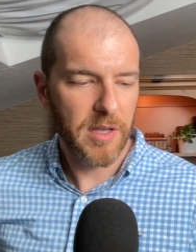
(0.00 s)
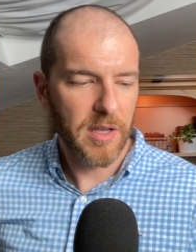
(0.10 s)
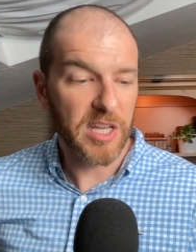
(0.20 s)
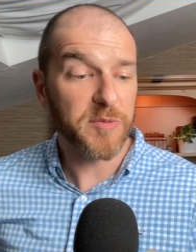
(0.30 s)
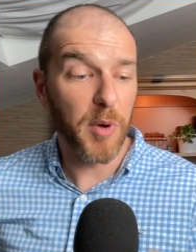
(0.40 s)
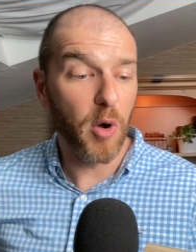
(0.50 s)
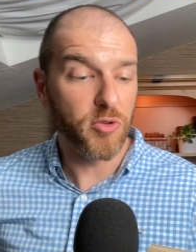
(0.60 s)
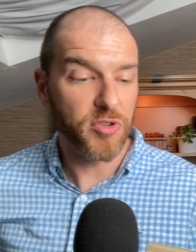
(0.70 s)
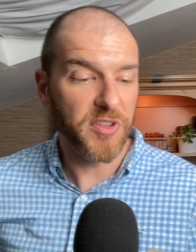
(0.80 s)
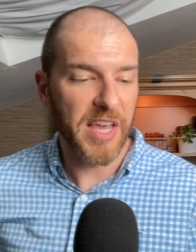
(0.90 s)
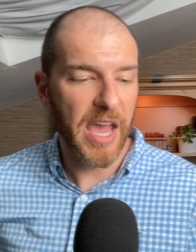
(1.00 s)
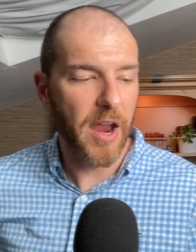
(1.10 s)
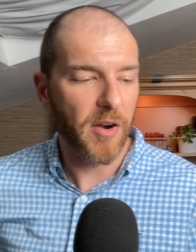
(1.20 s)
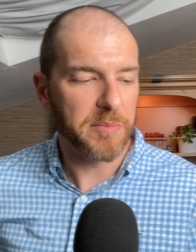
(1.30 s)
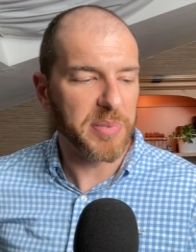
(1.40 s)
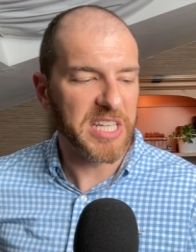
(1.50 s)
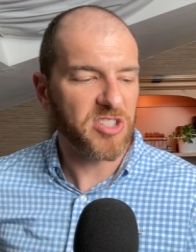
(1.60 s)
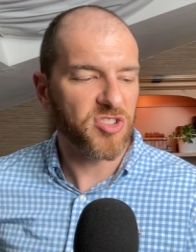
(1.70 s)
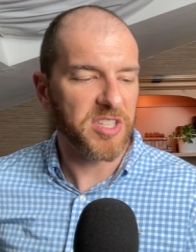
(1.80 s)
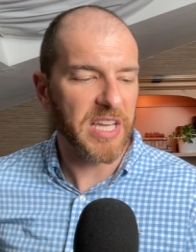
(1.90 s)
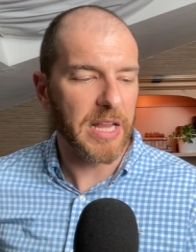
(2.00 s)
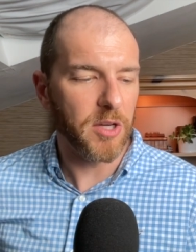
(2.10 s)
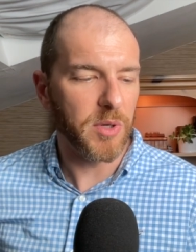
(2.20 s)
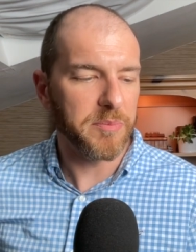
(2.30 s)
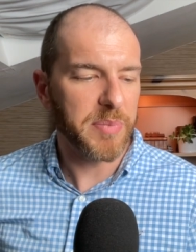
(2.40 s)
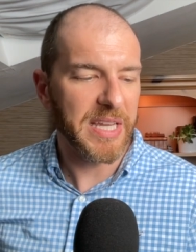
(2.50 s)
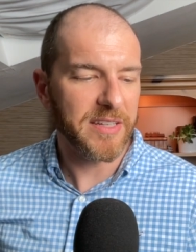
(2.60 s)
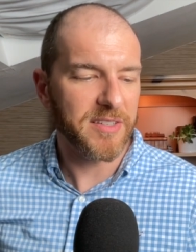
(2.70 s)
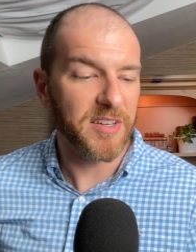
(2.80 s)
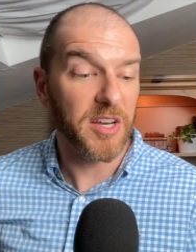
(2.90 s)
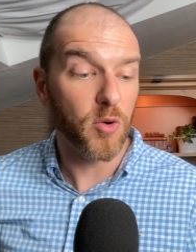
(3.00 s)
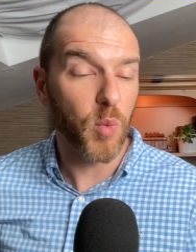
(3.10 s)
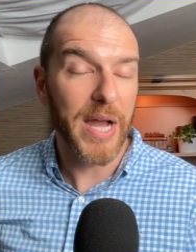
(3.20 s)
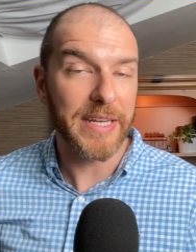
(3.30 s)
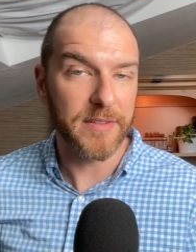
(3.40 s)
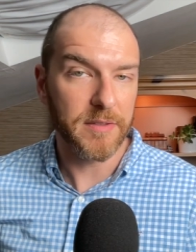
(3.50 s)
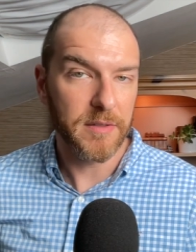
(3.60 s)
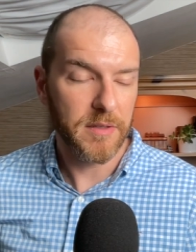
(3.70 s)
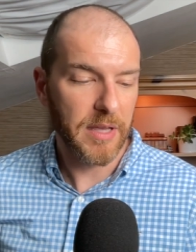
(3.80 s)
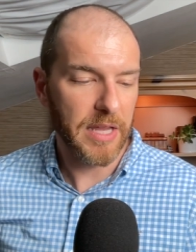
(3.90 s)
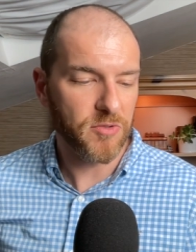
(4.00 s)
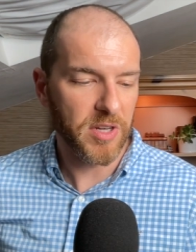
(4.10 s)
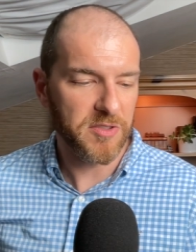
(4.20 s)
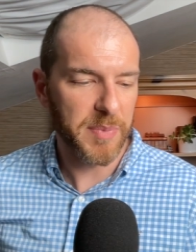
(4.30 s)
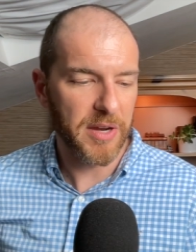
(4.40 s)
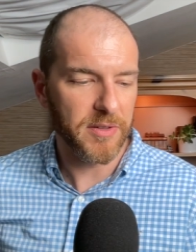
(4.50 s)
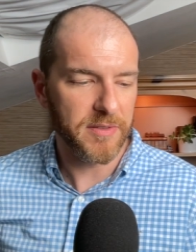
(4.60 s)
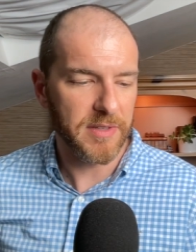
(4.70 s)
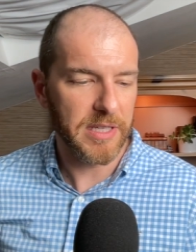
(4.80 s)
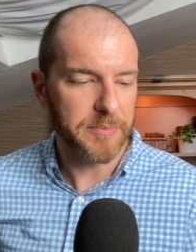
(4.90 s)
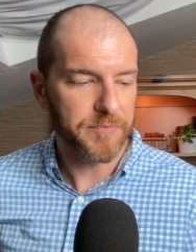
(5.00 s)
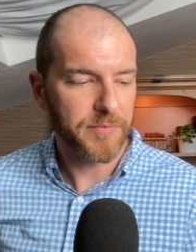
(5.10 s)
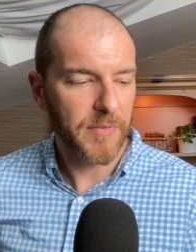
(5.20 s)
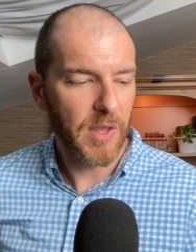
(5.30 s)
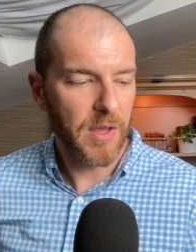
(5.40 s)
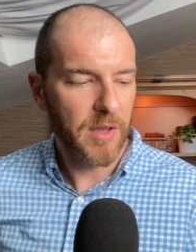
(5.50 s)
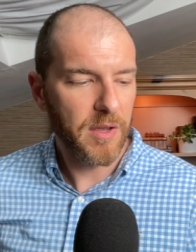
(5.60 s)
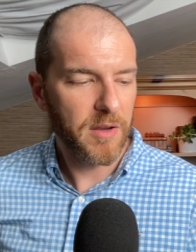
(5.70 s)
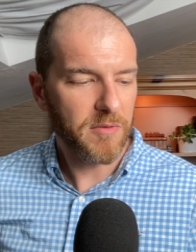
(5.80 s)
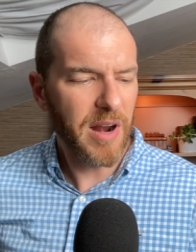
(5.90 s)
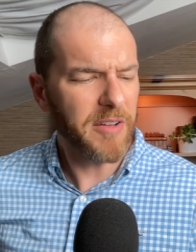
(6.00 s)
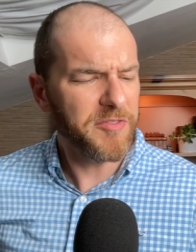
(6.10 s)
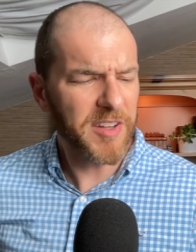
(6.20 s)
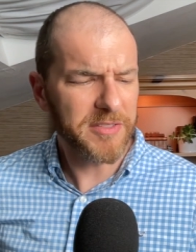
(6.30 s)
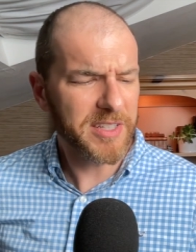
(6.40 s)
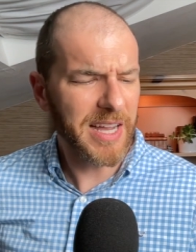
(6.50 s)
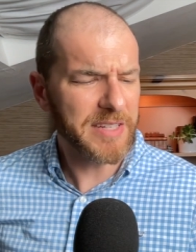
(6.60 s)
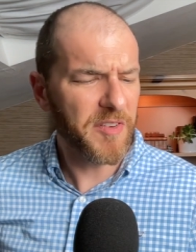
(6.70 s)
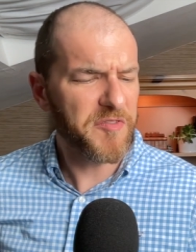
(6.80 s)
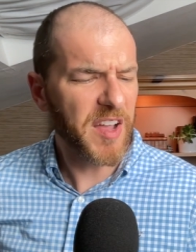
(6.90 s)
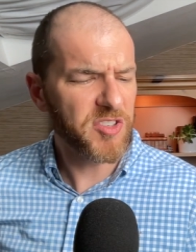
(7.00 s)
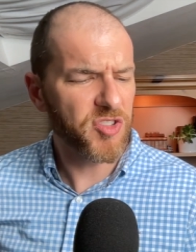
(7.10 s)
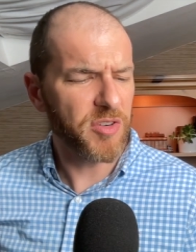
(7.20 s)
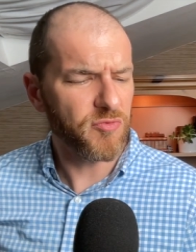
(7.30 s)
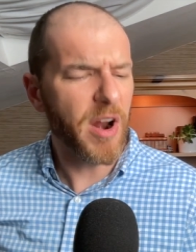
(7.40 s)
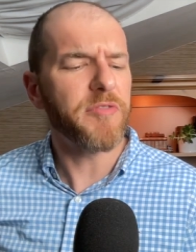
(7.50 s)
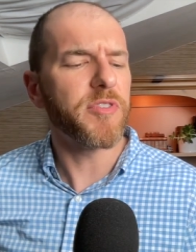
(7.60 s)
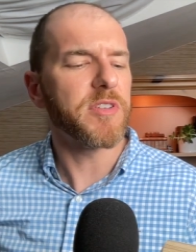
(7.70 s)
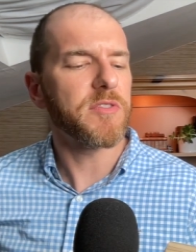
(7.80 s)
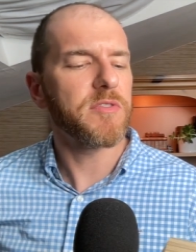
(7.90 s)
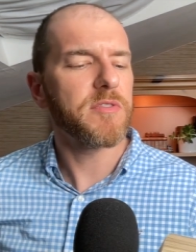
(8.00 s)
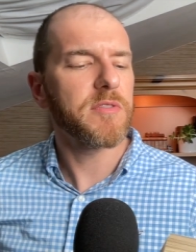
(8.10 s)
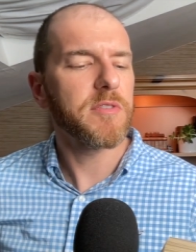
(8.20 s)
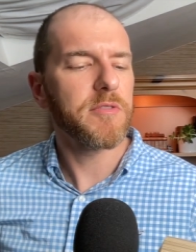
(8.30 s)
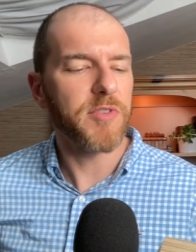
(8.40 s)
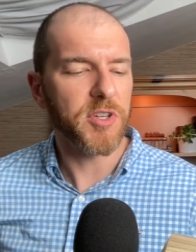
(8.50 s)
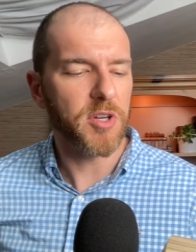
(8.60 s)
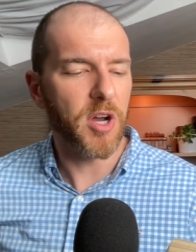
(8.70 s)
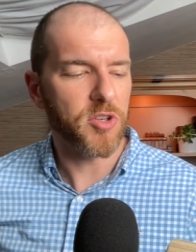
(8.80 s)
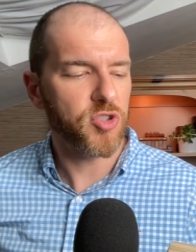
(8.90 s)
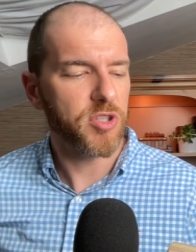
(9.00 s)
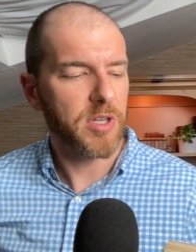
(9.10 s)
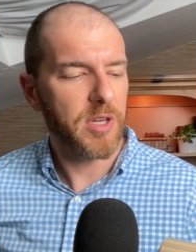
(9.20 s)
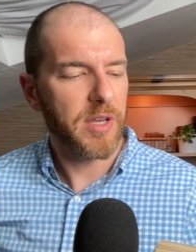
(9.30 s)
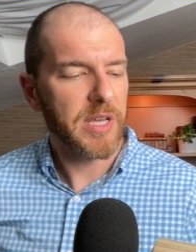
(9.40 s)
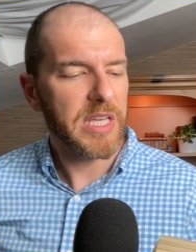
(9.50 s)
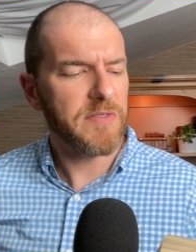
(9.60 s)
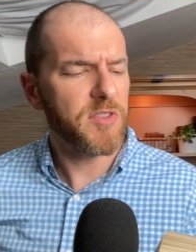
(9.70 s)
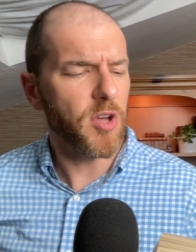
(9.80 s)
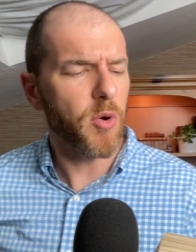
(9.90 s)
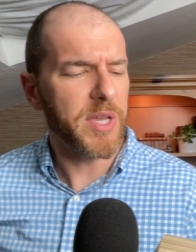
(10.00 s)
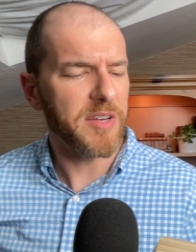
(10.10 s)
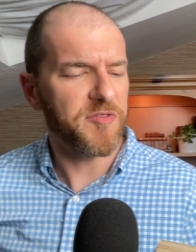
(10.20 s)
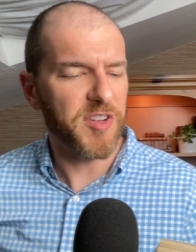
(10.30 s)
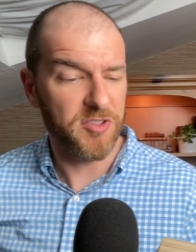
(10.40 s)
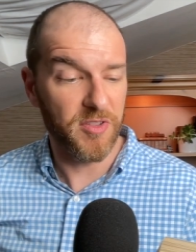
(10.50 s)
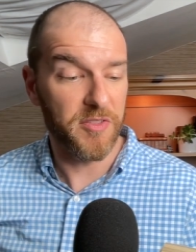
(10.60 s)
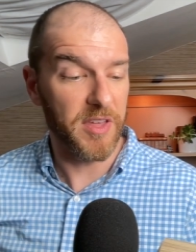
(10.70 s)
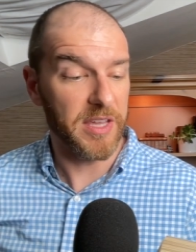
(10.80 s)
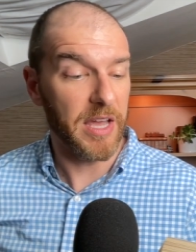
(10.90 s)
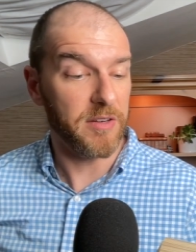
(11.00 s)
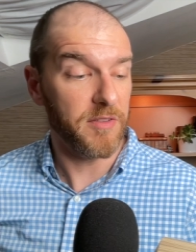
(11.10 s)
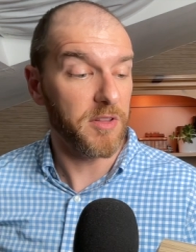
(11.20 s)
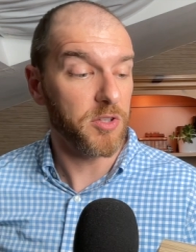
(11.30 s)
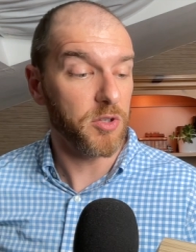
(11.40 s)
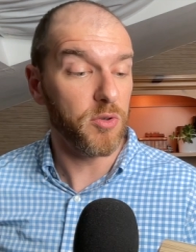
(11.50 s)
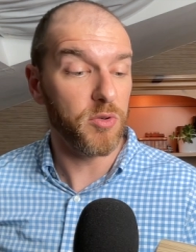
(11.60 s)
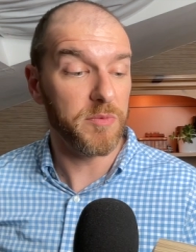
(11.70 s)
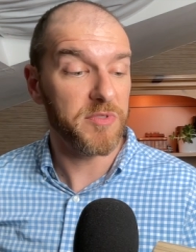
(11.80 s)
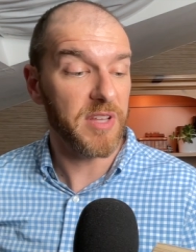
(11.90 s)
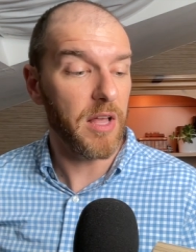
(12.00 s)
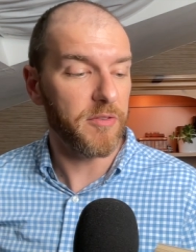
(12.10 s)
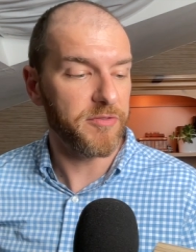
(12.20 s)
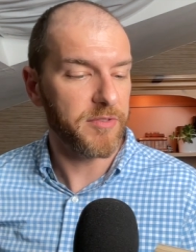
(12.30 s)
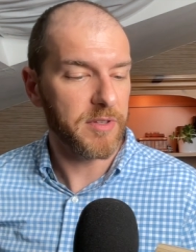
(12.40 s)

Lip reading: Exposure to the air had bleached the yellow and pink to near white and transparency. Ralph felt a kind of affectionate reverence for the conch, even though he had fished the thing out of the lagoon himself.